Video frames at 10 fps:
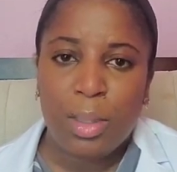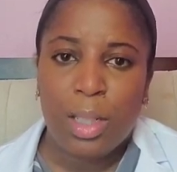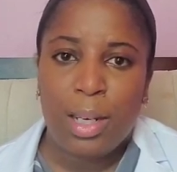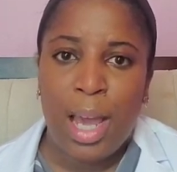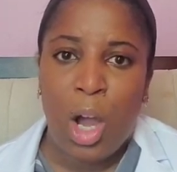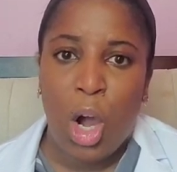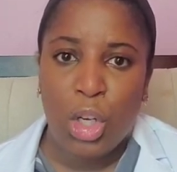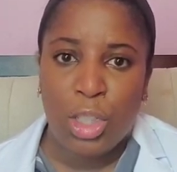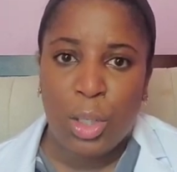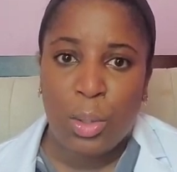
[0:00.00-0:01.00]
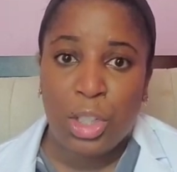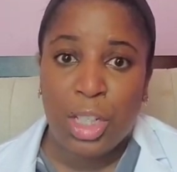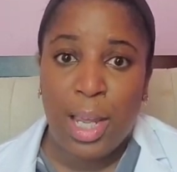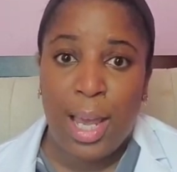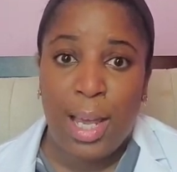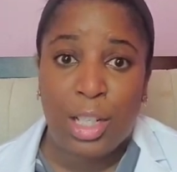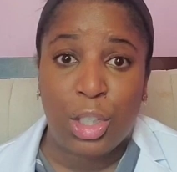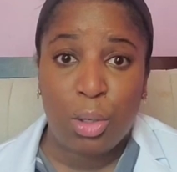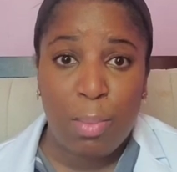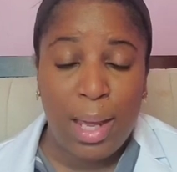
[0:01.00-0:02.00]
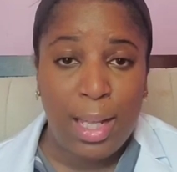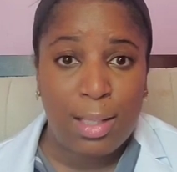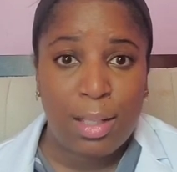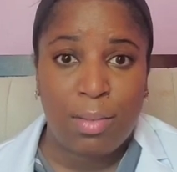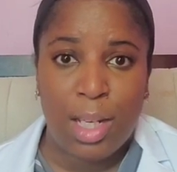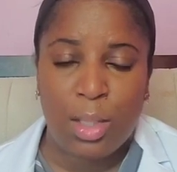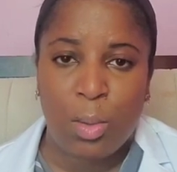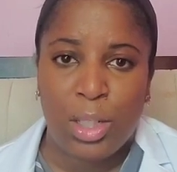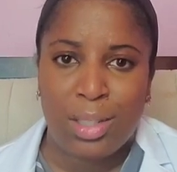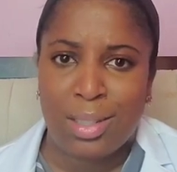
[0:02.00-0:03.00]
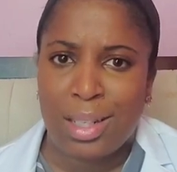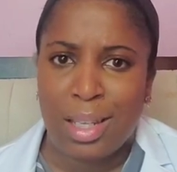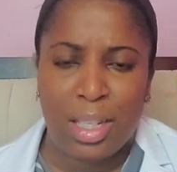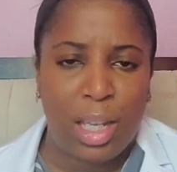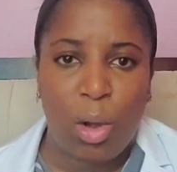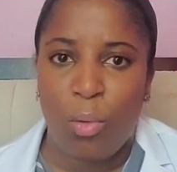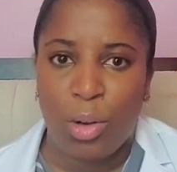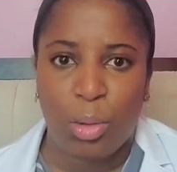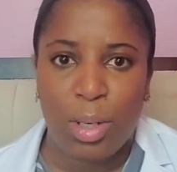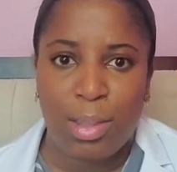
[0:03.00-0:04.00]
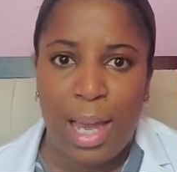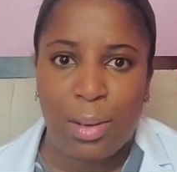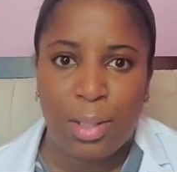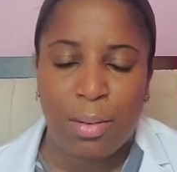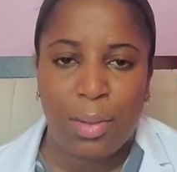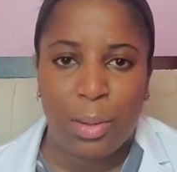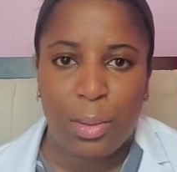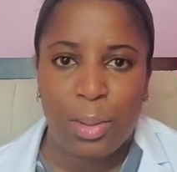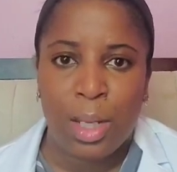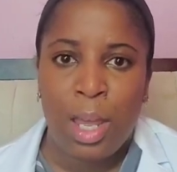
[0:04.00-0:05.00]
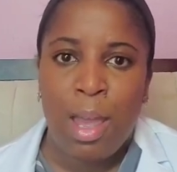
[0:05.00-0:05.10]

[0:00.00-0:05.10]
Now, also, she has Q banks of test questions. I think it's like over 3,000 of those.